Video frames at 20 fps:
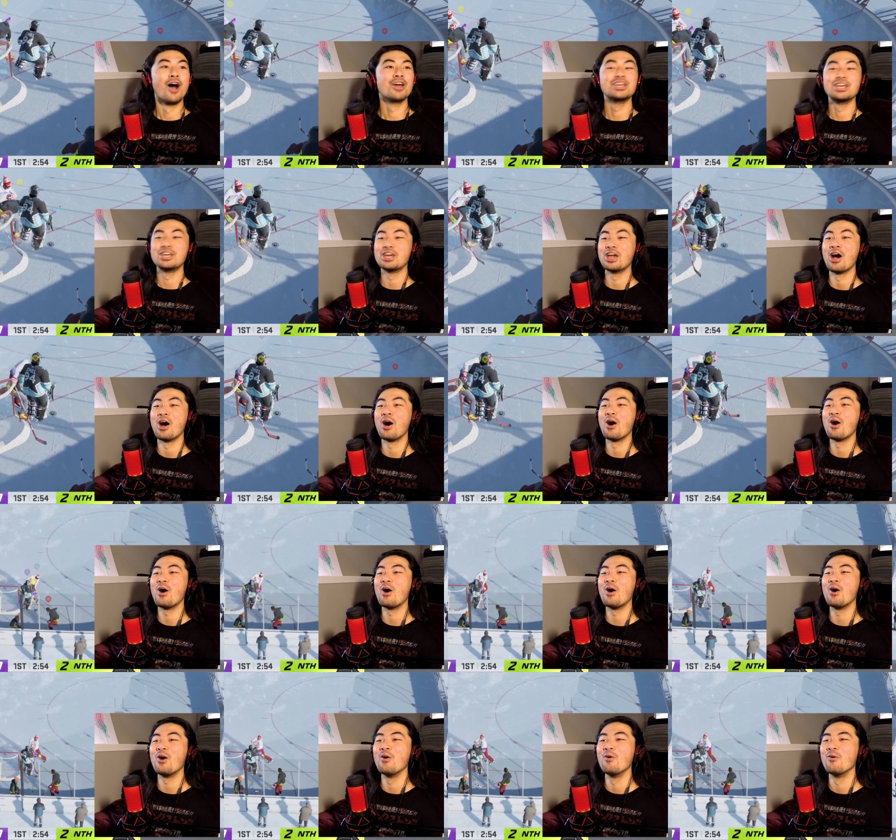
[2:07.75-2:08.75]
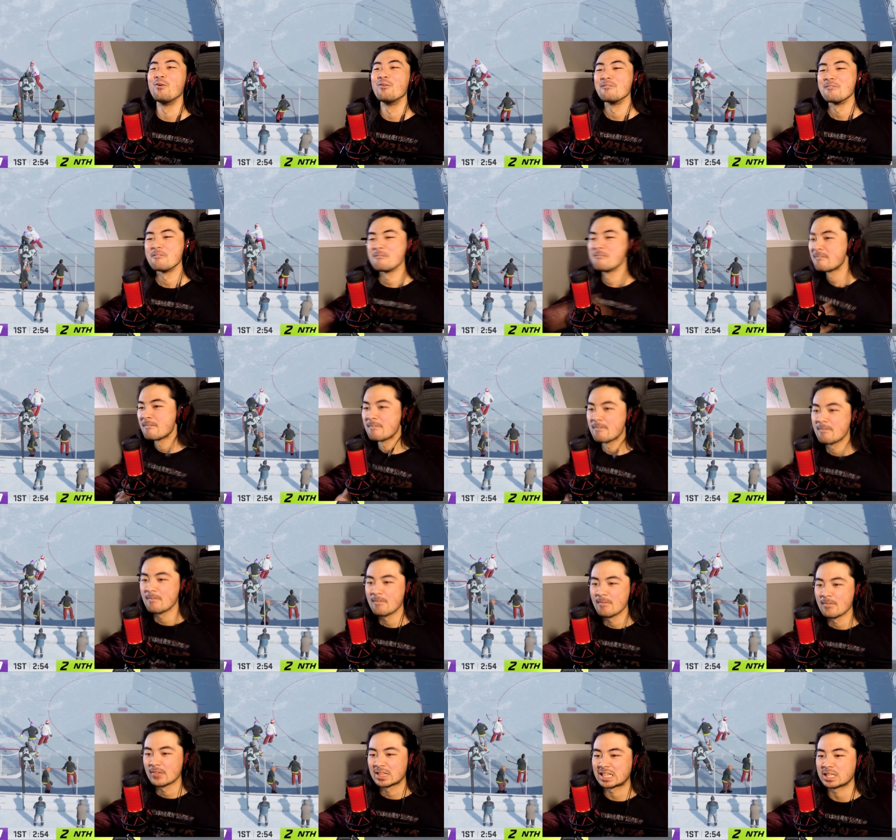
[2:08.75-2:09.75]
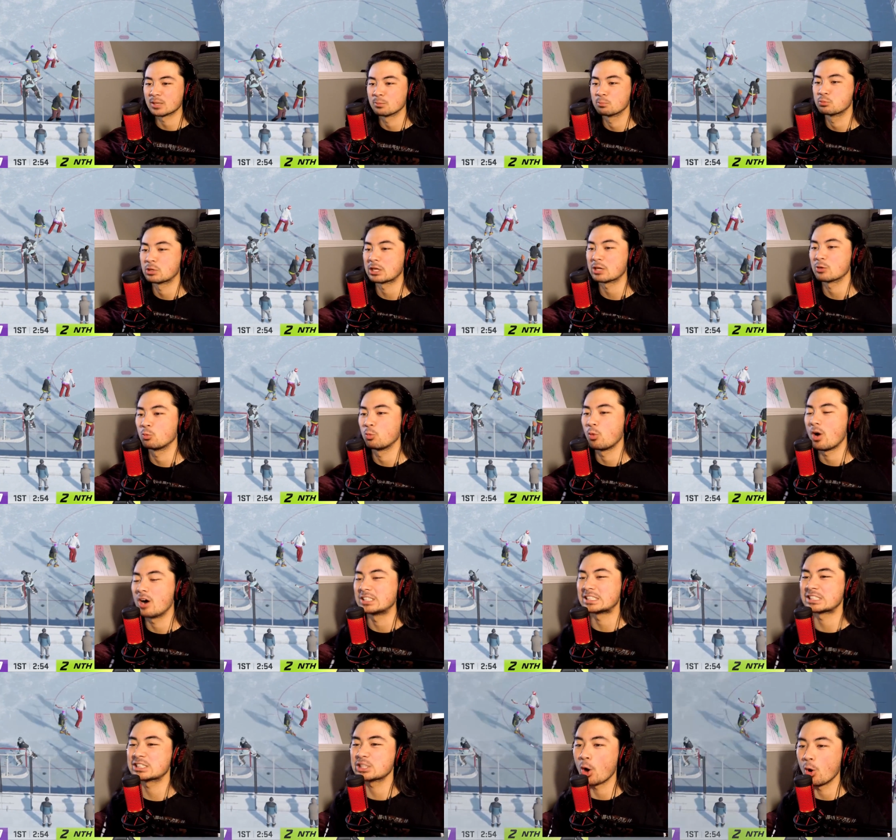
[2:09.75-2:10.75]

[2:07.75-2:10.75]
Yo! Like a brick wall. Let's